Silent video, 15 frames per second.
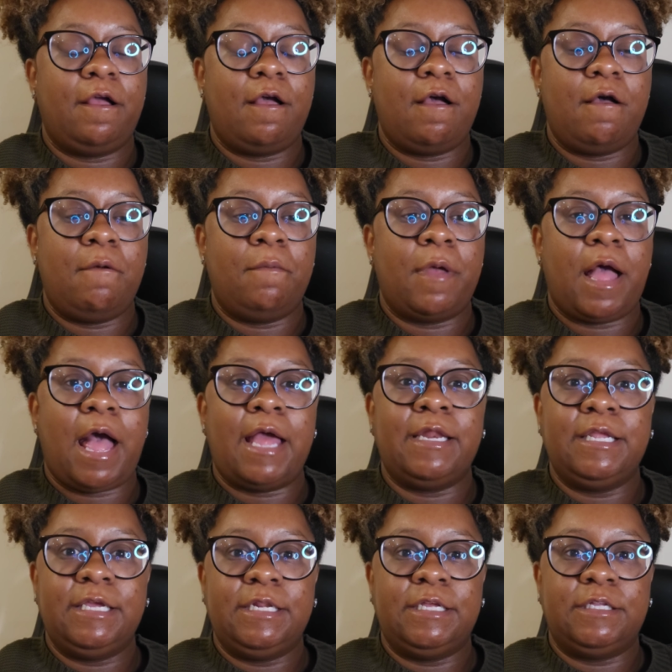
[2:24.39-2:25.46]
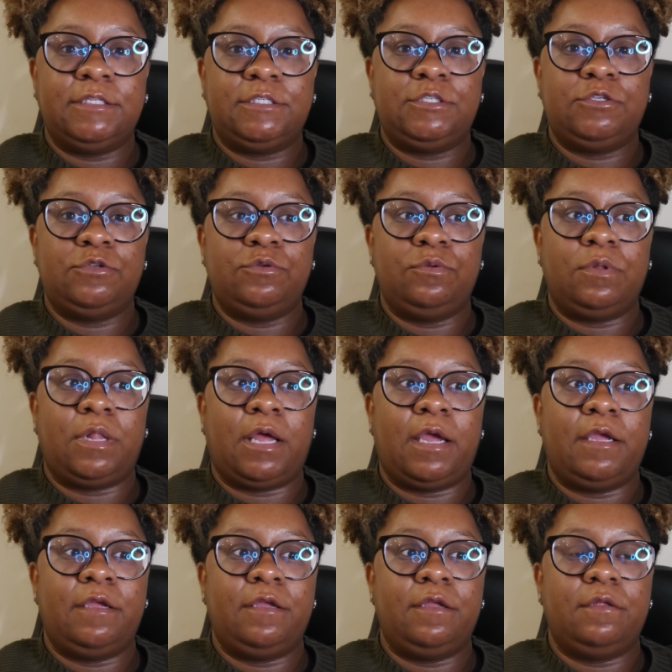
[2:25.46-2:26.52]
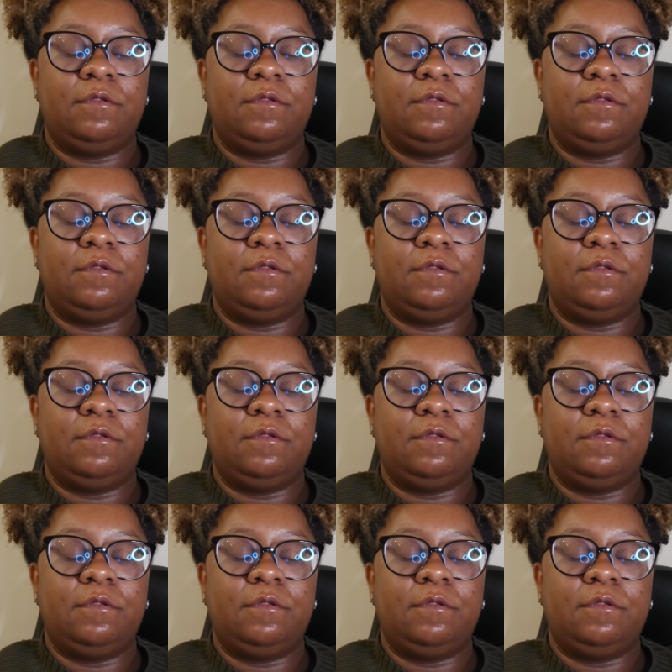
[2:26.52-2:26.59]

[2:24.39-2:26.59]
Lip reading: I needed to, like,